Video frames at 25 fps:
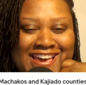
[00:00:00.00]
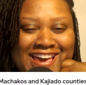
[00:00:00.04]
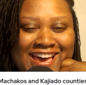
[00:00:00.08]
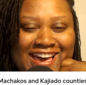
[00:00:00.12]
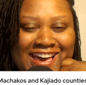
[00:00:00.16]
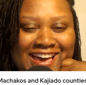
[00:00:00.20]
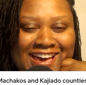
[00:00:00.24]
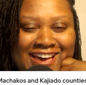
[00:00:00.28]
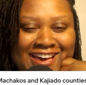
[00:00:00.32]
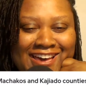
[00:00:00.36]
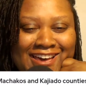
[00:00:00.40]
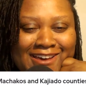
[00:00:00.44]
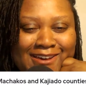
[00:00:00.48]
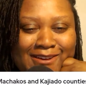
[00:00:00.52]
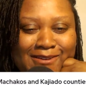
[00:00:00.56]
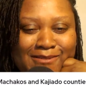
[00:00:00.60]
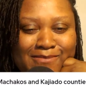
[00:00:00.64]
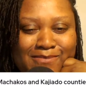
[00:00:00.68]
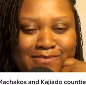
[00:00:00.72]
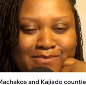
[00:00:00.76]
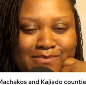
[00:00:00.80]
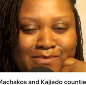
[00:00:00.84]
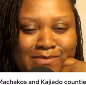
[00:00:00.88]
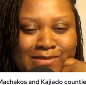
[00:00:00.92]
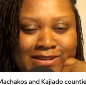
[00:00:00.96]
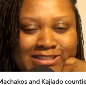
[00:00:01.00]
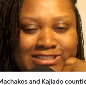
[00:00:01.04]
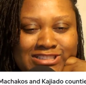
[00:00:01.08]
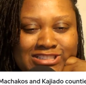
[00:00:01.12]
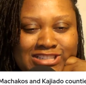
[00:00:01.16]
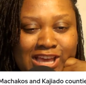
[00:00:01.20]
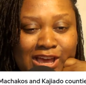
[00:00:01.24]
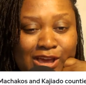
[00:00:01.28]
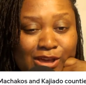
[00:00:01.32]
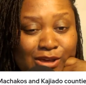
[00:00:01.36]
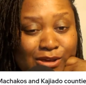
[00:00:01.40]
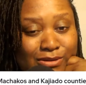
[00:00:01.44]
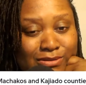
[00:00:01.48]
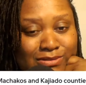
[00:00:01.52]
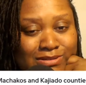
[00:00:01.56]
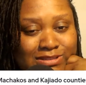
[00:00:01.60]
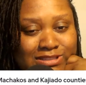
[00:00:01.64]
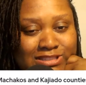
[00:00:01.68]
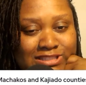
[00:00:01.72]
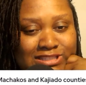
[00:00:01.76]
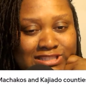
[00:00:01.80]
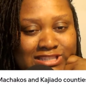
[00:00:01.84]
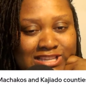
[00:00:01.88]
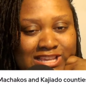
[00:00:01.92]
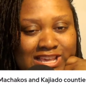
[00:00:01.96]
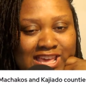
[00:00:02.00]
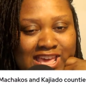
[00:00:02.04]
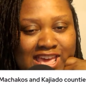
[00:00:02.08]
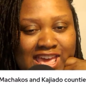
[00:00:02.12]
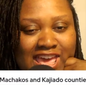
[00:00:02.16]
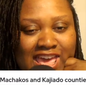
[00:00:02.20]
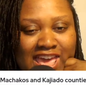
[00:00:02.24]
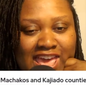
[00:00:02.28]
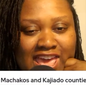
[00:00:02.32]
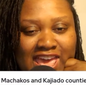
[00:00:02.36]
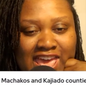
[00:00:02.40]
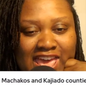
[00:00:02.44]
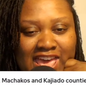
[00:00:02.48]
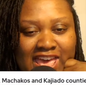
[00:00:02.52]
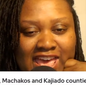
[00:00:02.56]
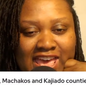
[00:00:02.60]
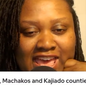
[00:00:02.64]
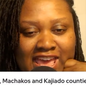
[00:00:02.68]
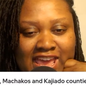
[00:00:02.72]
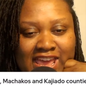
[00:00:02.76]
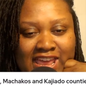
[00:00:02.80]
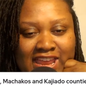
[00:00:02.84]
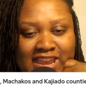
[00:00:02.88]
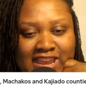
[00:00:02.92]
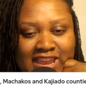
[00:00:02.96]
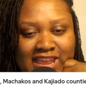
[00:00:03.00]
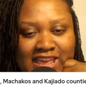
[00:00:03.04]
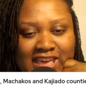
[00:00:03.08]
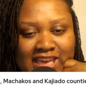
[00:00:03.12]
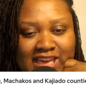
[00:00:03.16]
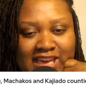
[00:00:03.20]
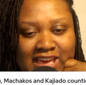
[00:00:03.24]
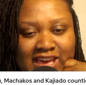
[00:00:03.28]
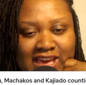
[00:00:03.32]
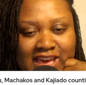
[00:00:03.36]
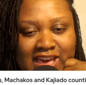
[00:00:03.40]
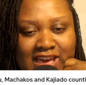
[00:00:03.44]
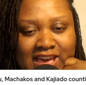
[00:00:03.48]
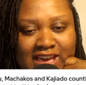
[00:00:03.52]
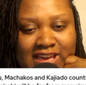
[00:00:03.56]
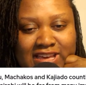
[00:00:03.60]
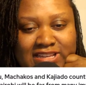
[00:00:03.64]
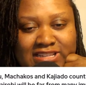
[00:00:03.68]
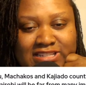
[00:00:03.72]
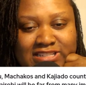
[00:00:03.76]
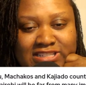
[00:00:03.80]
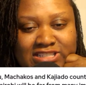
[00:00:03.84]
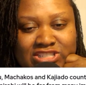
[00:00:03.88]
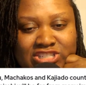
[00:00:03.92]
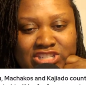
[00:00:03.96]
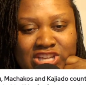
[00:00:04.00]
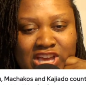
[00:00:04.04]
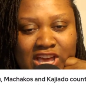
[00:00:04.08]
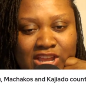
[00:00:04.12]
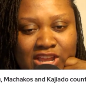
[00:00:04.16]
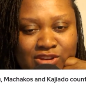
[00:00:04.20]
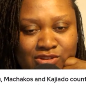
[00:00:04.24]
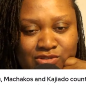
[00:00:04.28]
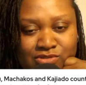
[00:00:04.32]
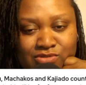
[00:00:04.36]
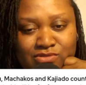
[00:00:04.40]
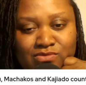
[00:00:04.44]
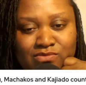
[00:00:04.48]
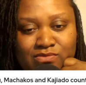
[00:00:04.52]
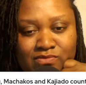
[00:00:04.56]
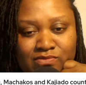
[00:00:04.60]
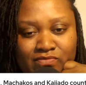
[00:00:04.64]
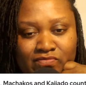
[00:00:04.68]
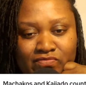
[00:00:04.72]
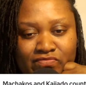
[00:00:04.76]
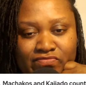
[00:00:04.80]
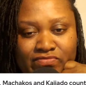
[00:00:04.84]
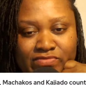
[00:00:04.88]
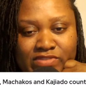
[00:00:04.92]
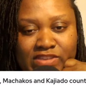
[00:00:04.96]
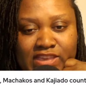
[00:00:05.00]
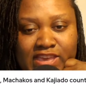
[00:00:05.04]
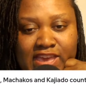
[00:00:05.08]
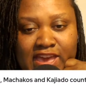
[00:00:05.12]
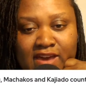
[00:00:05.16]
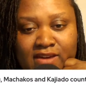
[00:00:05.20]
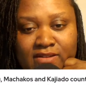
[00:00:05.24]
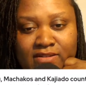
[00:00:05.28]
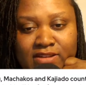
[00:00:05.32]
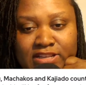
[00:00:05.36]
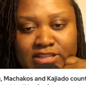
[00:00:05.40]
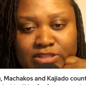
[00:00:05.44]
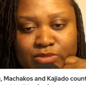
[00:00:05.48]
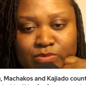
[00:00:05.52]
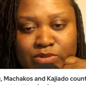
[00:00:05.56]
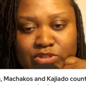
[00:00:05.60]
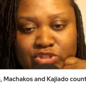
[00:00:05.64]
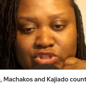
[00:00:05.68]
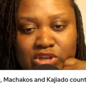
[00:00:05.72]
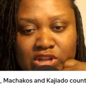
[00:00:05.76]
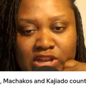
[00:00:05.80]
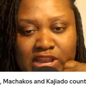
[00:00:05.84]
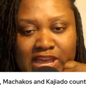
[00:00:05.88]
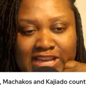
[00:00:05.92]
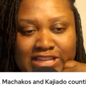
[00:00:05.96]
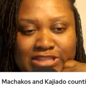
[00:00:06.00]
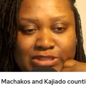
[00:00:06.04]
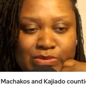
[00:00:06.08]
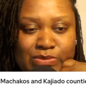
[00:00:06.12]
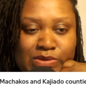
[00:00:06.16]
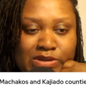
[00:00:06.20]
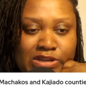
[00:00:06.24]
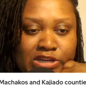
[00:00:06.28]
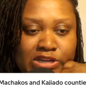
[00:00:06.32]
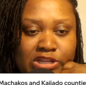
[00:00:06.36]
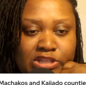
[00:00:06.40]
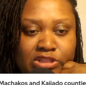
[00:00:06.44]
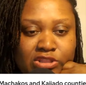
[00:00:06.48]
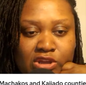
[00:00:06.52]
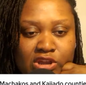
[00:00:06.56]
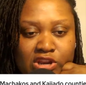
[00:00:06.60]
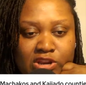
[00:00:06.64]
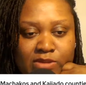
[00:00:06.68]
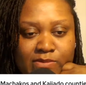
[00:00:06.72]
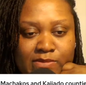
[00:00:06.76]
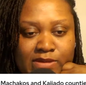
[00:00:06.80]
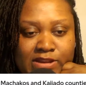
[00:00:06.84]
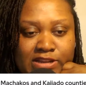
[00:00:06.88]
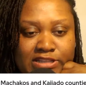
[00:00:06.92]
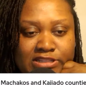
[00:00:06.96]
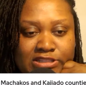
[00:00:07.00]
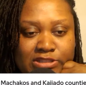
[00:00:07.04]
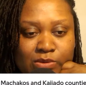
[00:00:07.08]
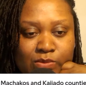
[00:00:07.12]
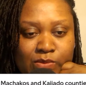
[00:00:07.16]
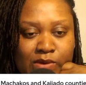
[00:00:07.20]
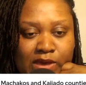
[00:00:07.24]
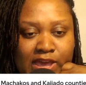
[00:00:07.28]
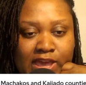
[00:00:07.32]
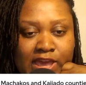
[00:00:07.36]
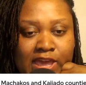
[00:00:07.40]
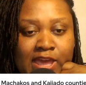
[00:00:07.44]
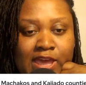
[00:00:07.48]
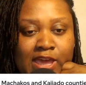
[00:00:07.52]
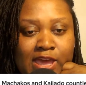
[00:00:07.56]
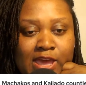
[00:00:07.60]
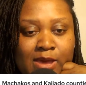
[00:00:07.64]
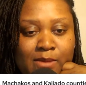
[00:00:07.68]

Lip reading: Machakos and Kajiado counties, which are like 20 to 30 minutes away.